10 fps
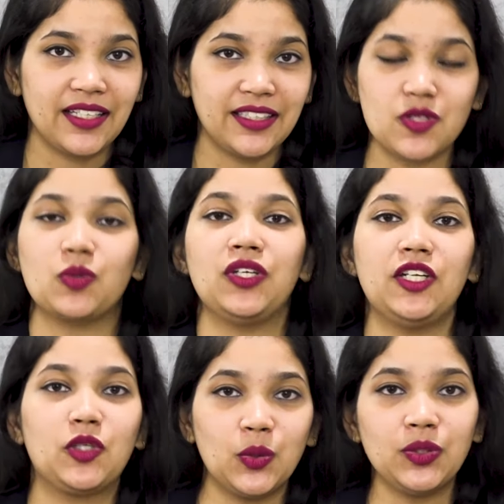There's
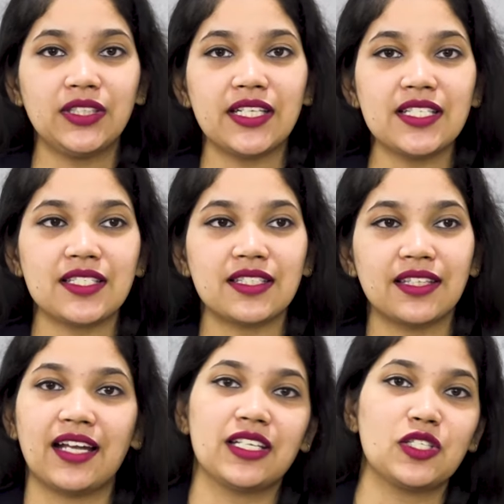only two things,
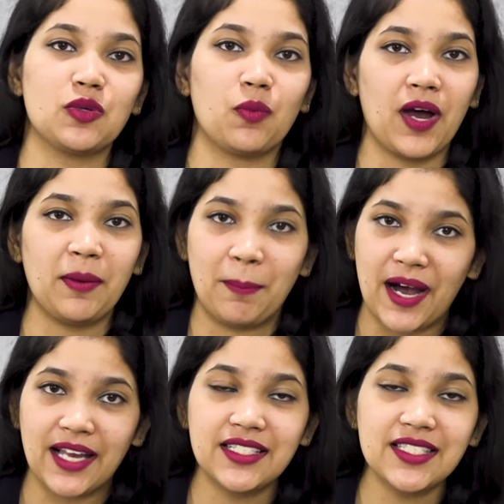that is one,
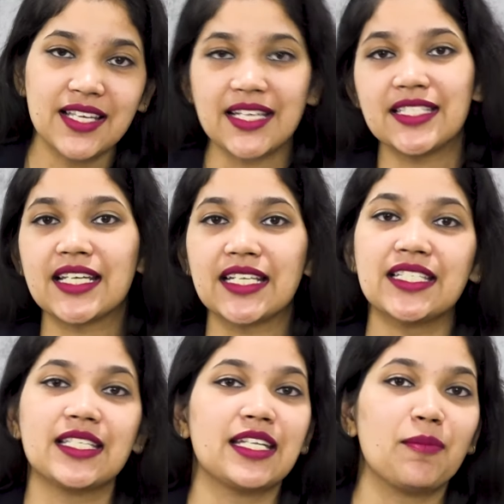balance, and second
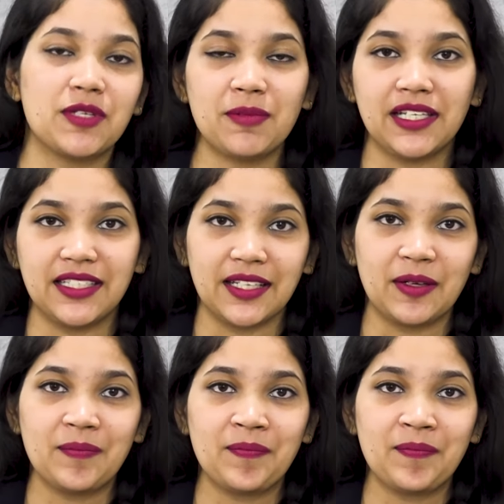is adaptability.